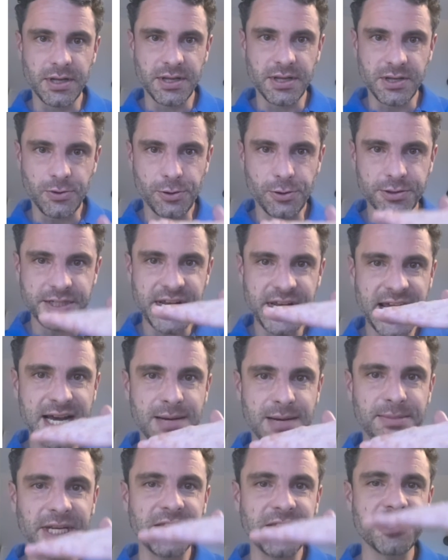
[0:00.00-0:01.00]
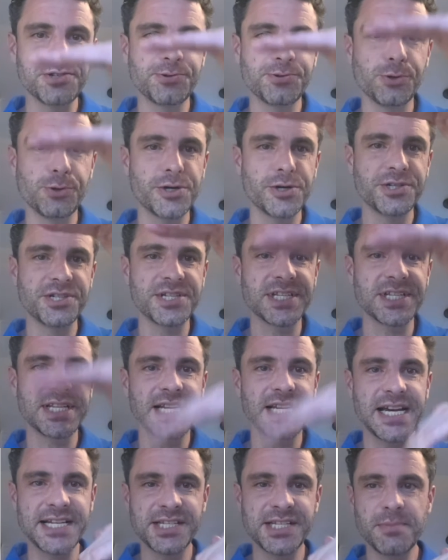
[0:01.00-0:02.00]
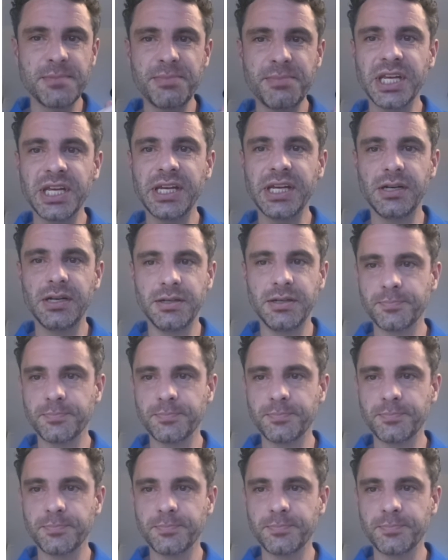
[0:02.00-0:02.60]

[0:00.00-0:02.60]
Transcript: whole tab like a drawer just slides up again.